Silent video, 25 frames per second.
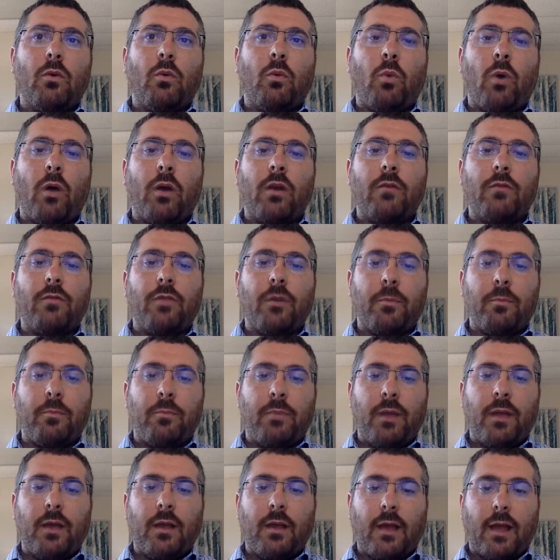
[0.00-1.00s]
one of the
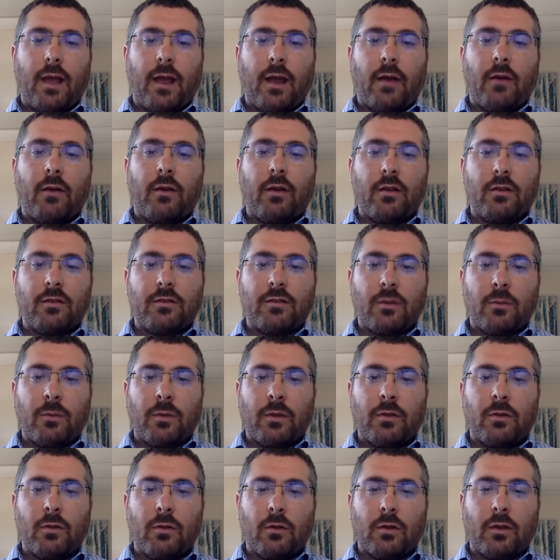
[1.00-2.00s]
big areas that
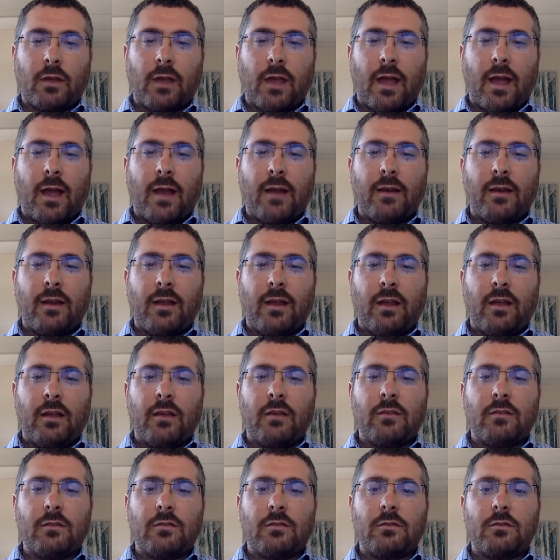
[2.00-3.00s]
we look at
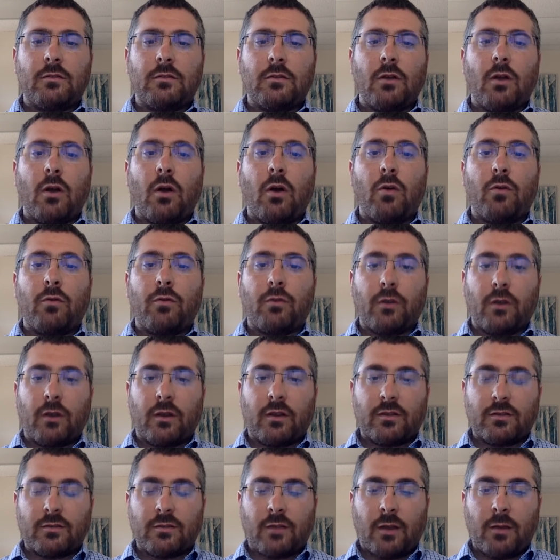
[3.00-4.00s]
is
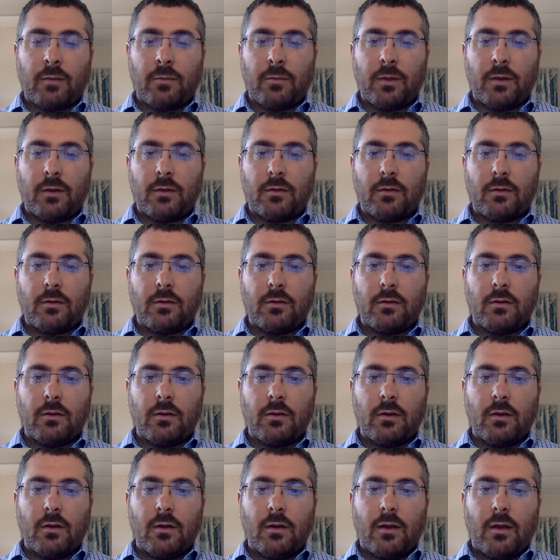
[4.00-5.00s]
overexcitement
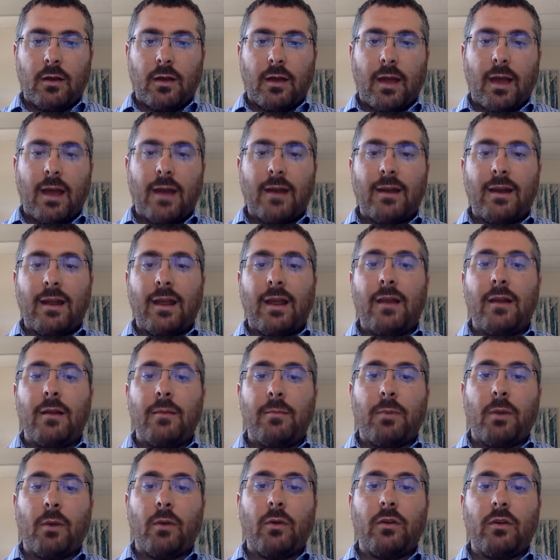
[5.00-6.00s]
and an
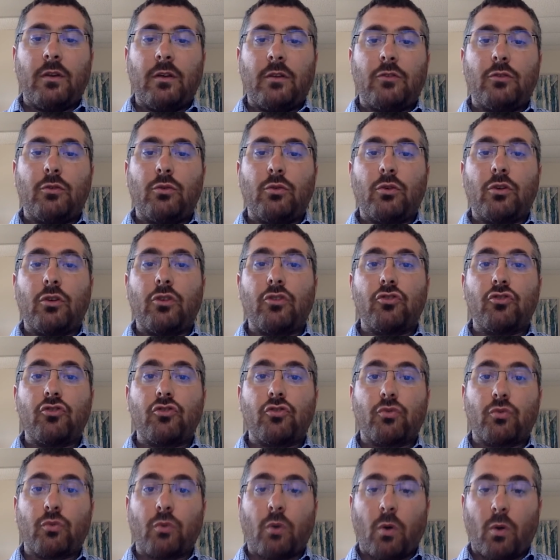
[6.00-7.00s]
inability to
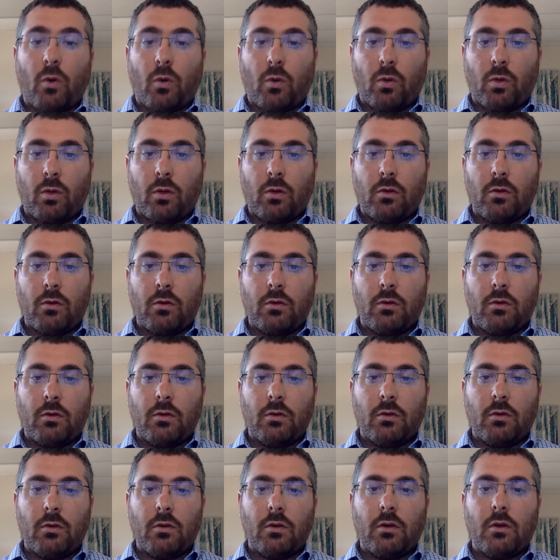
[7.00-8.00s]
control
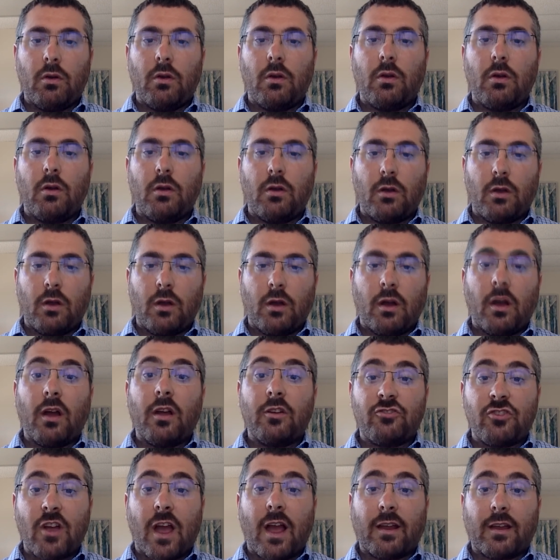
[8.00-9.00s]
uh,
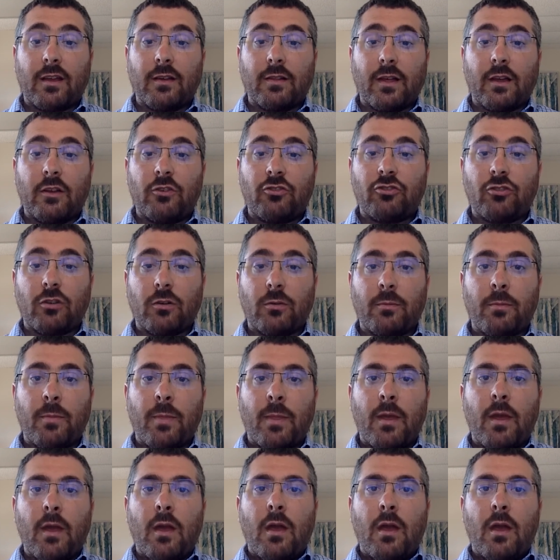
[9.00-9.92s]
ejaculation.